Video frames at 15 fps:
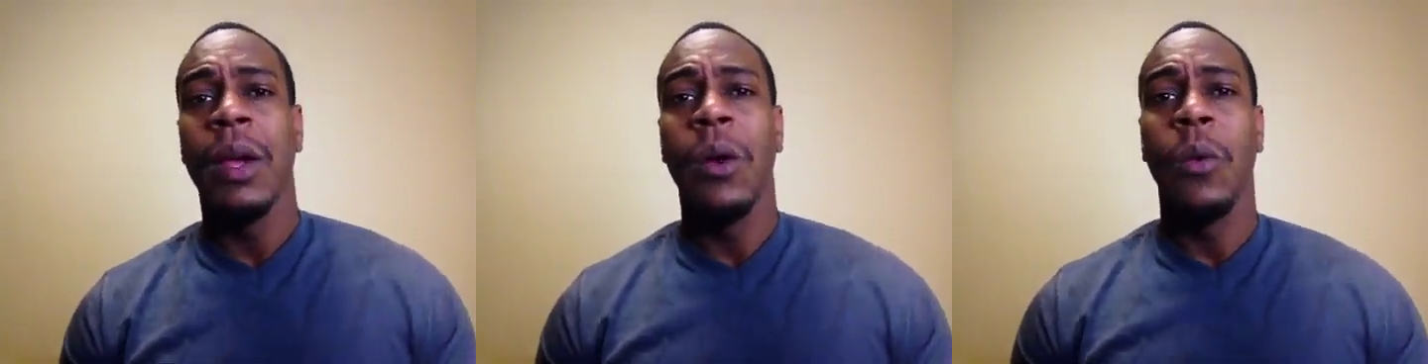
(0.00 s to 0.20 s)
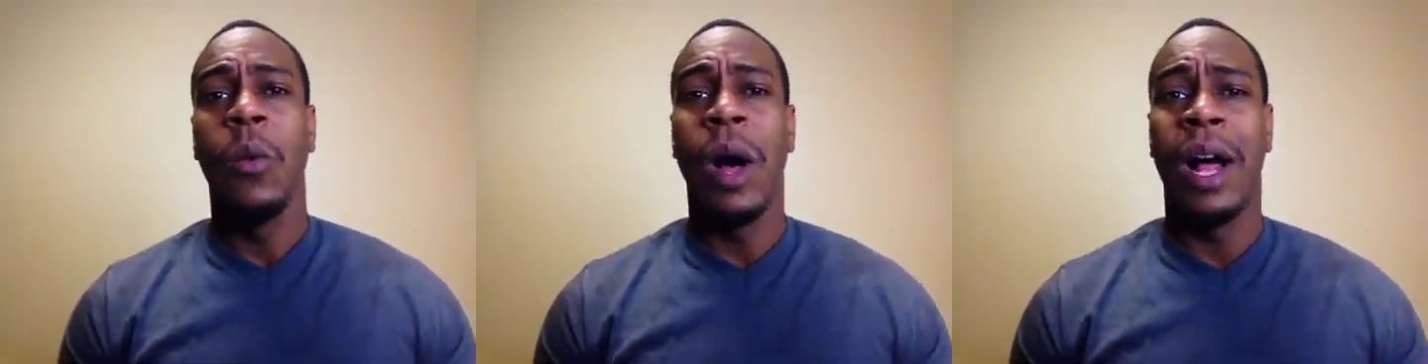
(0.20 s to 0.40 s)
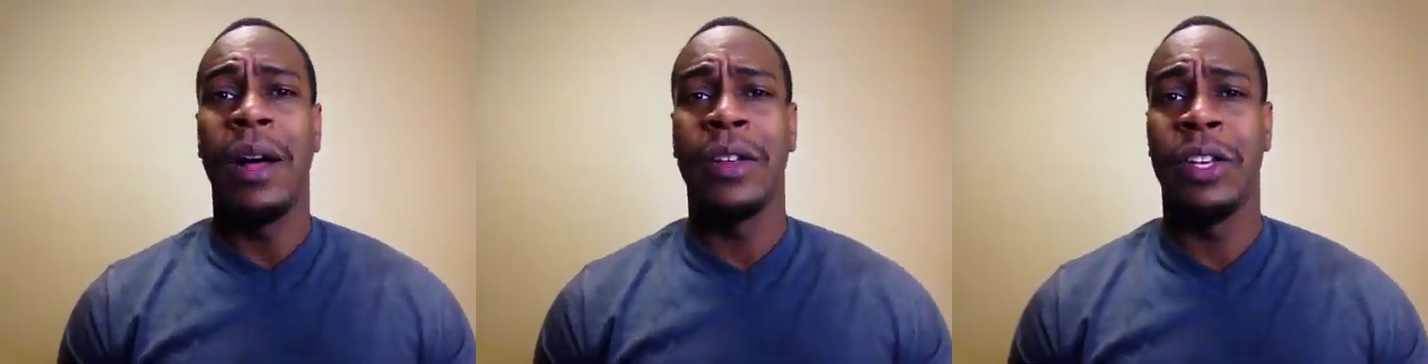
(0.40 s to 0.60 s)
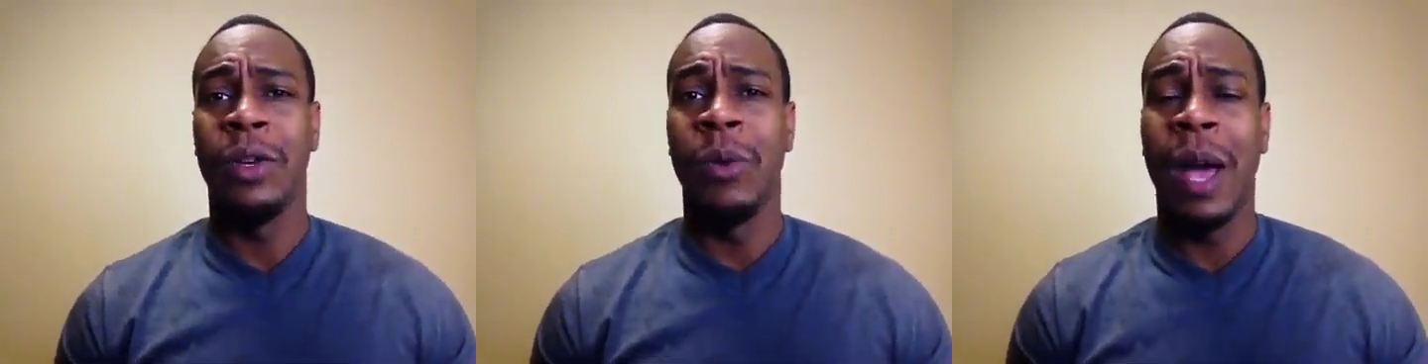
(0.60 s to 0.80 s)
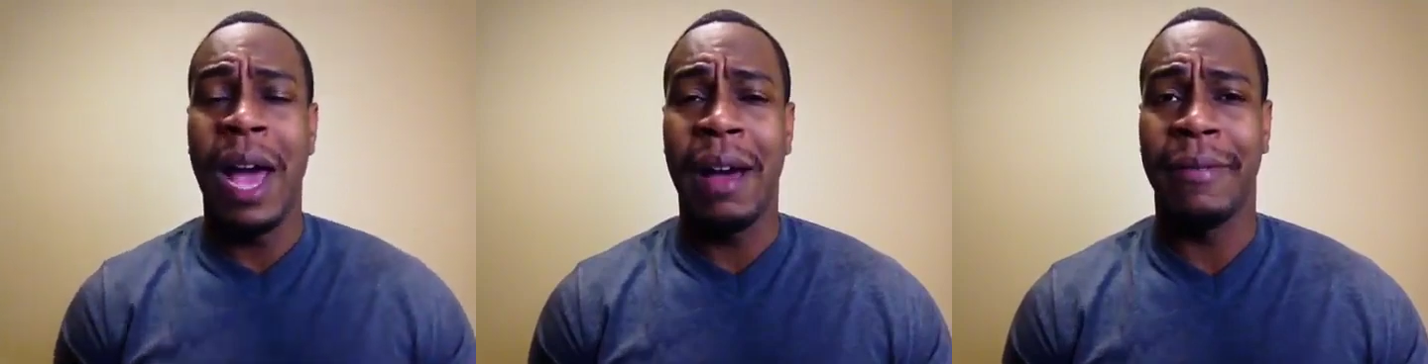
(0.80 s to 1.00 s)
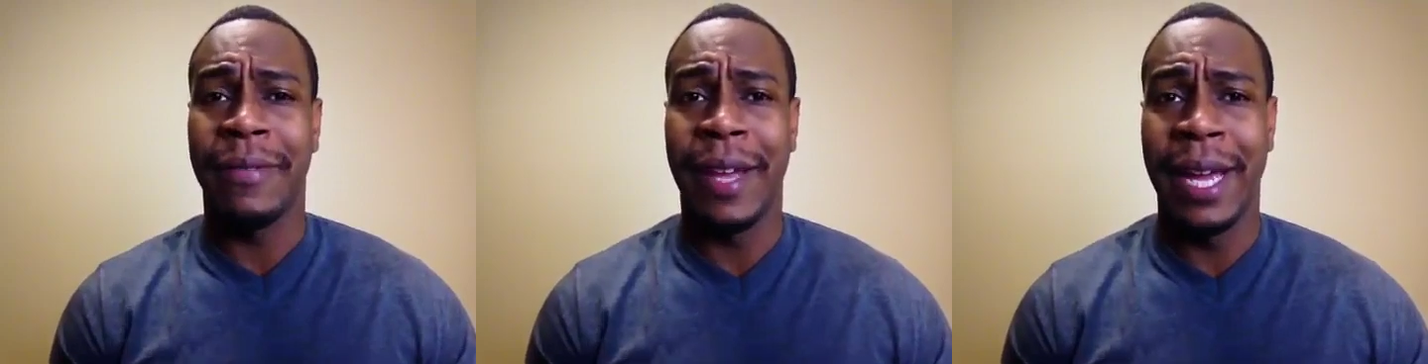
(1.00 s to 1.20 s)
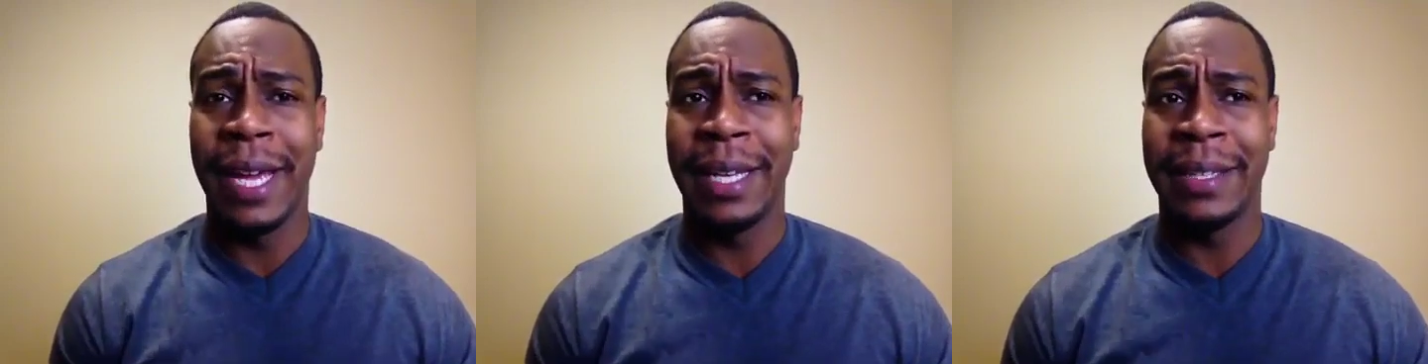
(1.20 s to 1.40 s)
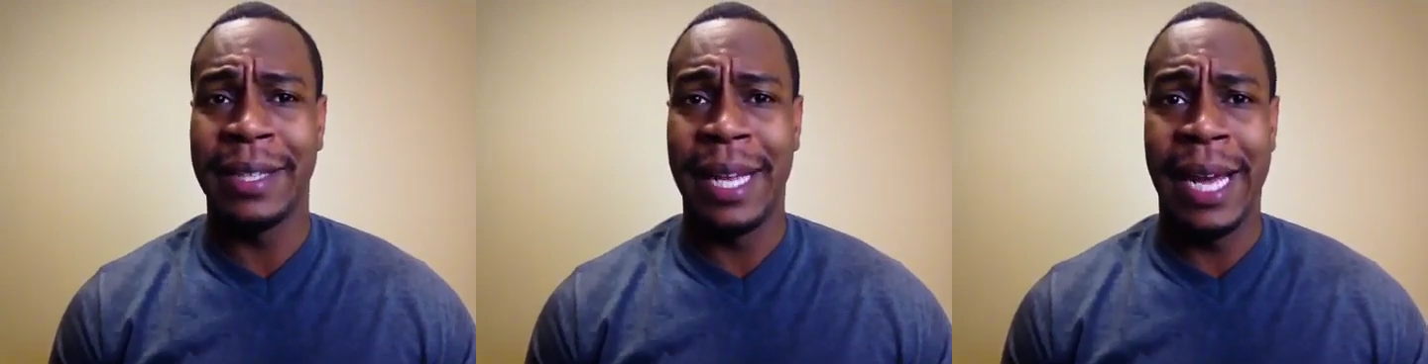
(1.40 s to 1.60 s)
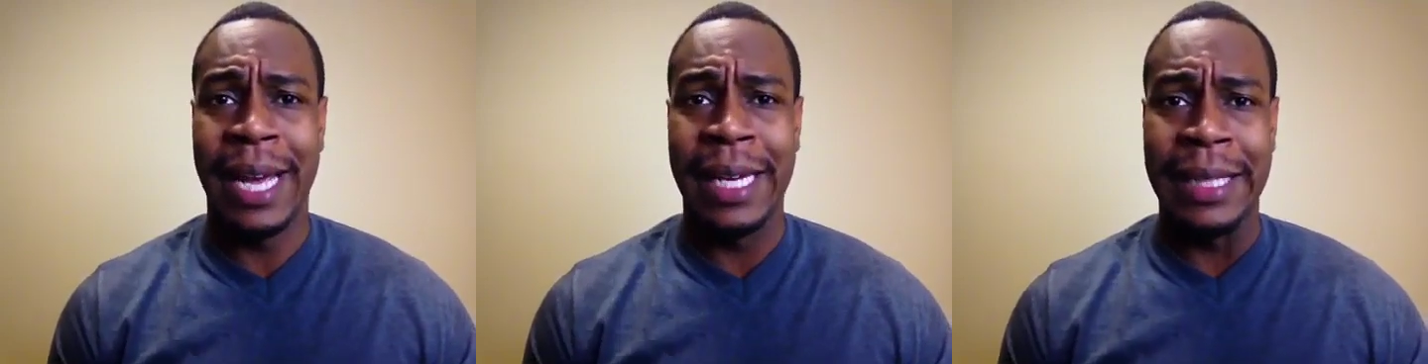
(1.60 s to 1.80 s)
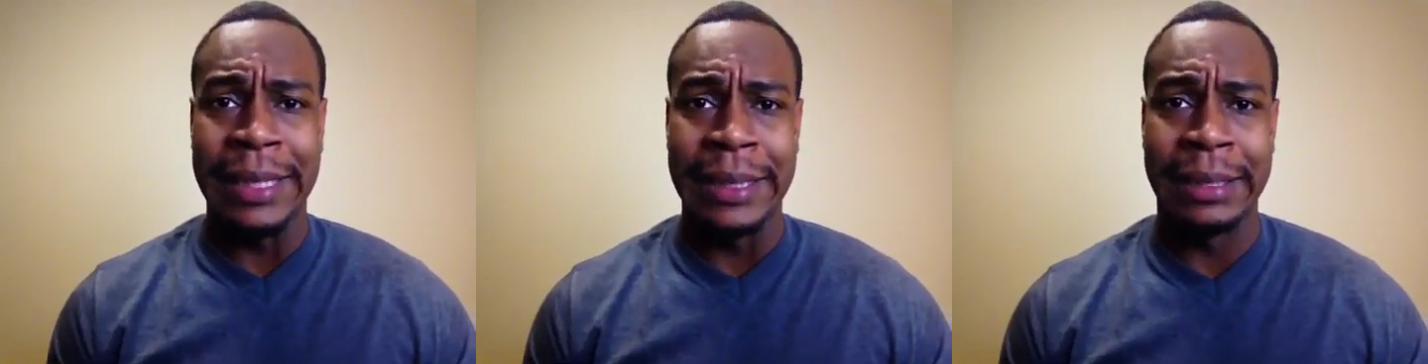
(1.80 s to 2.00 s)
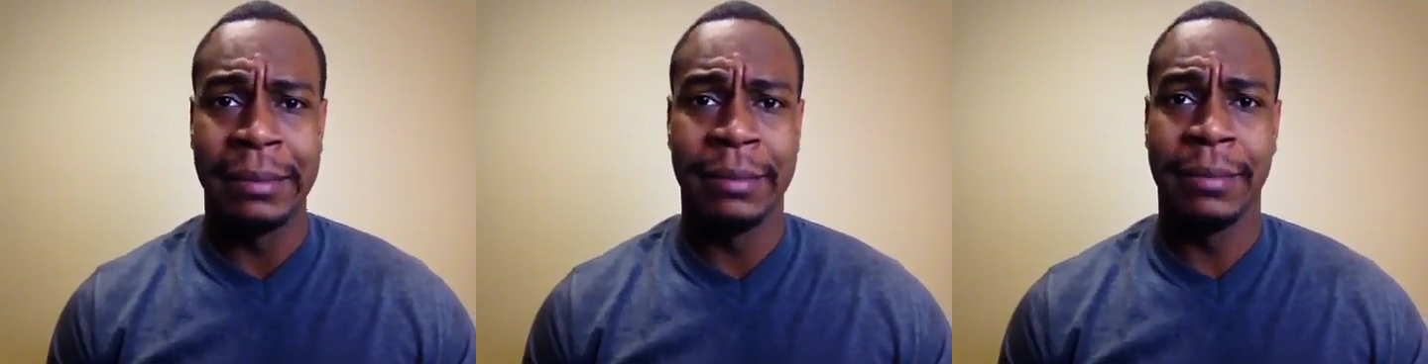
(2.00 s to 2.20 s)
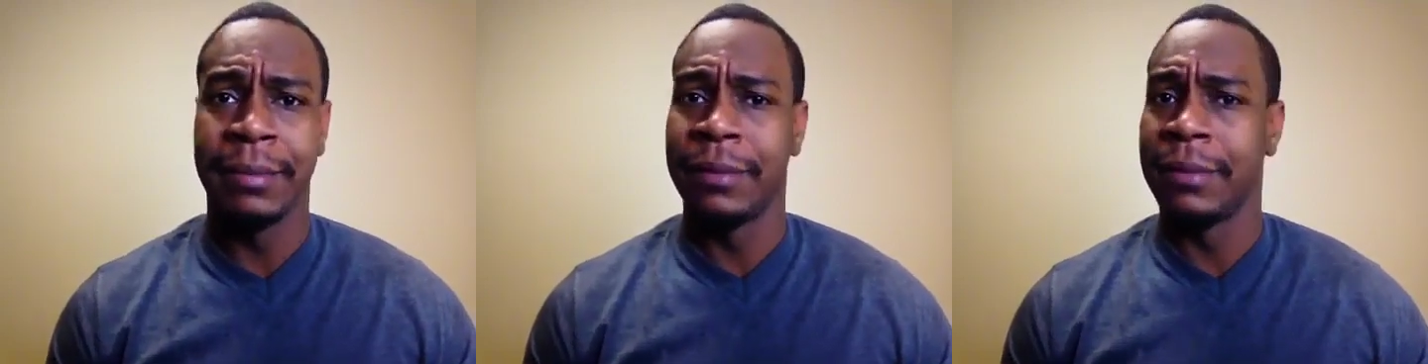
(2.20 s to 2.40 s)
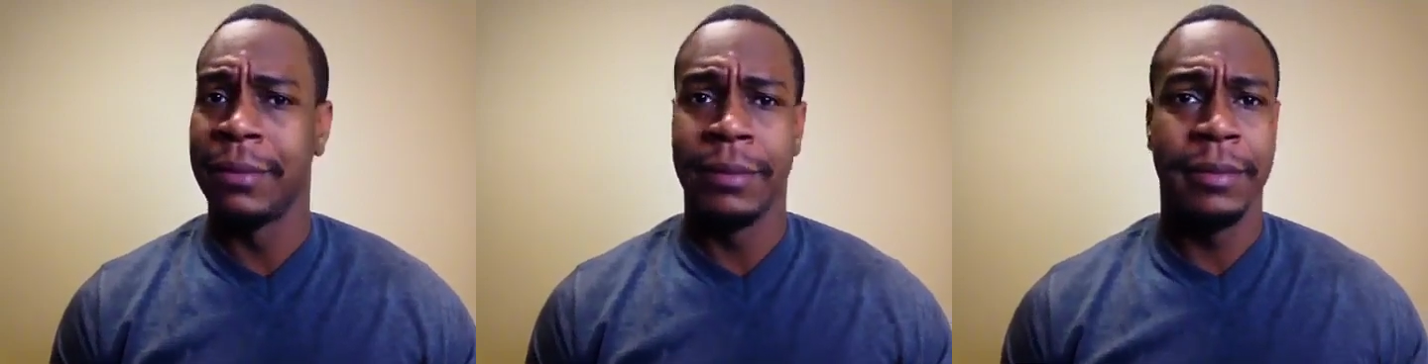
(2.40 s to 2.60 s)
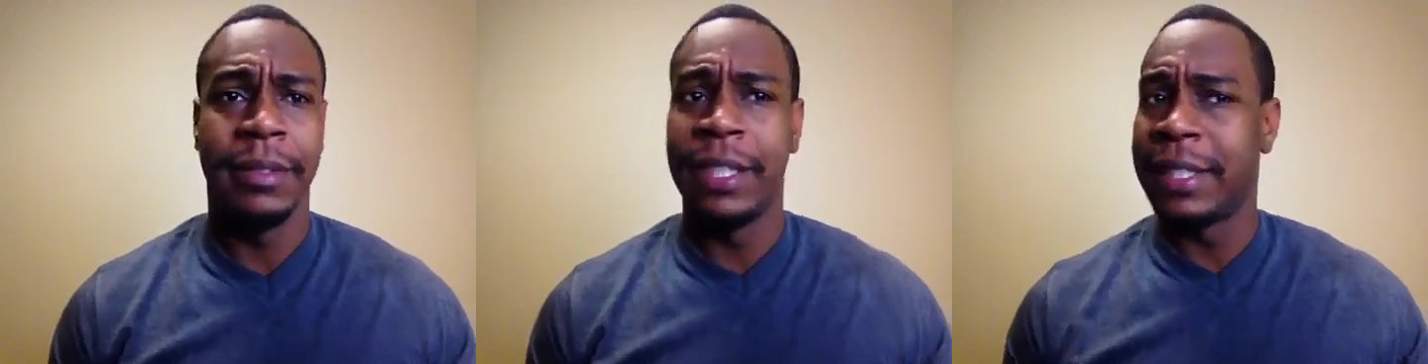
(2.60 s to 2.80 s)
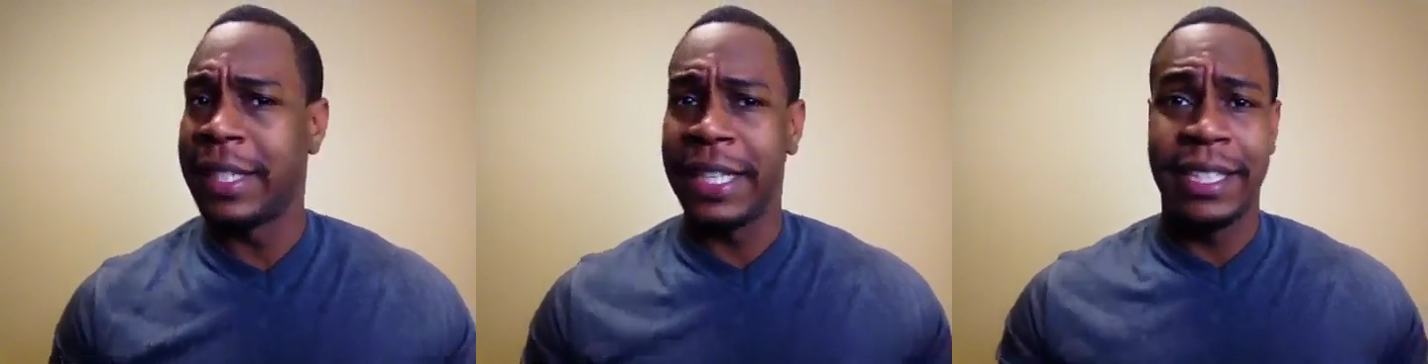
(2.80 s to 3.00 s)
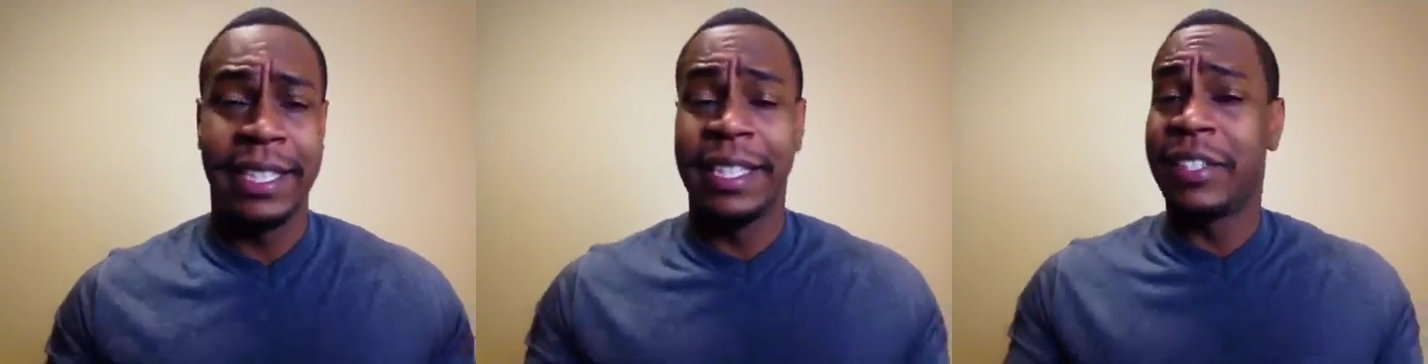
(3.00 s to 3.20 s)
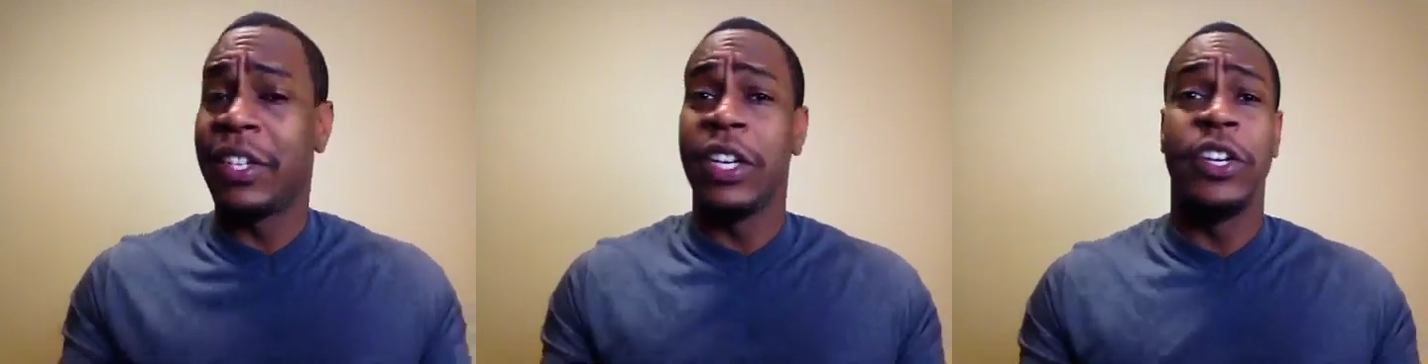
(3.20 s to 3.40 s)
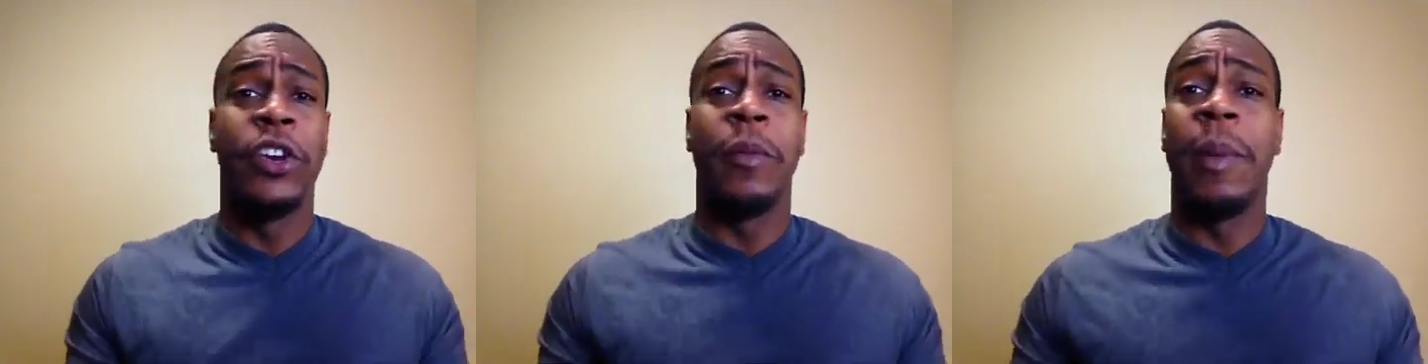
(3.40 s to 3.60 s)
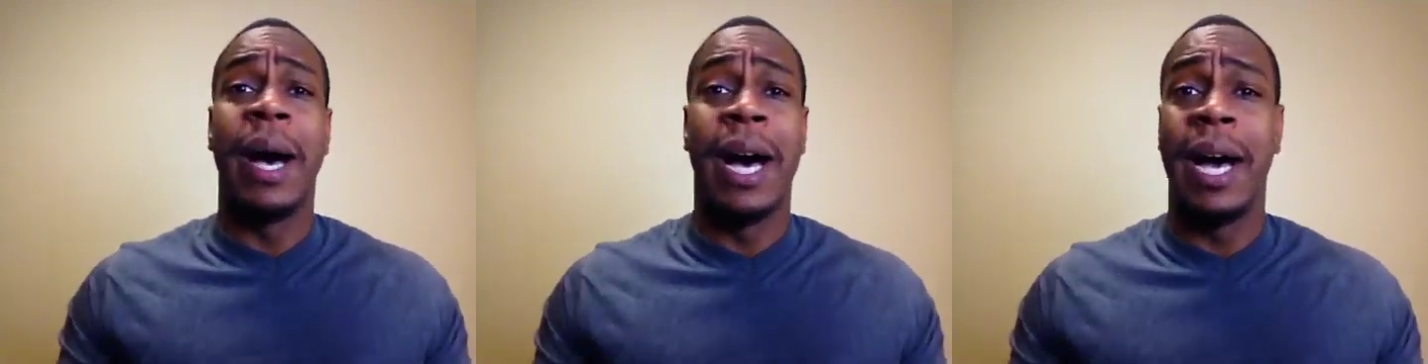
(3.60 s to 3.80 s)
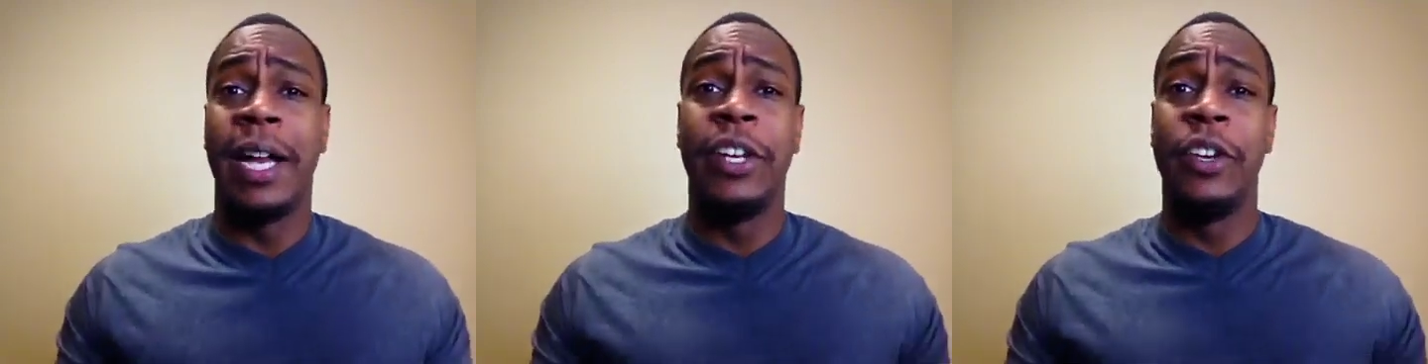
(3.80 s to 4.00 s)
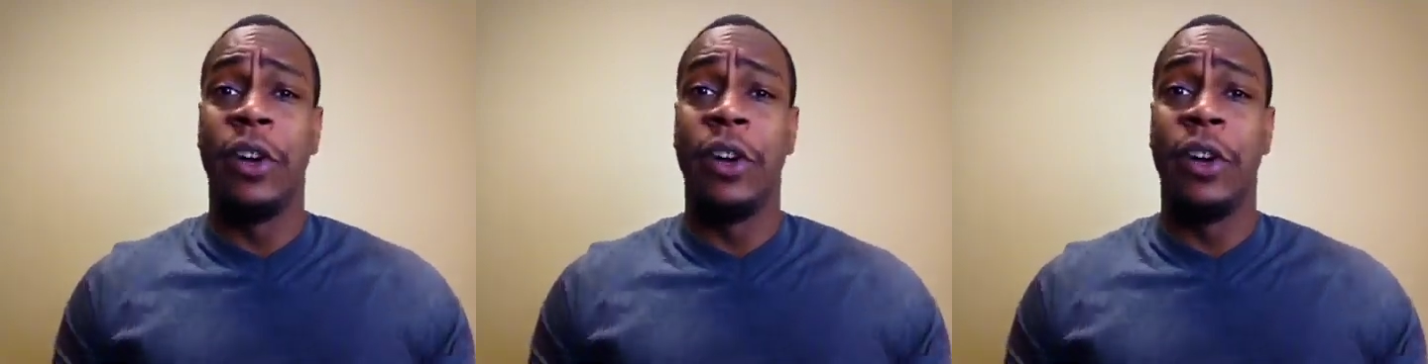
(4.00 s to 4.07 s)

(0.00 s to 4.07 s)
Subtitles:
while you have things that just exist in your mind.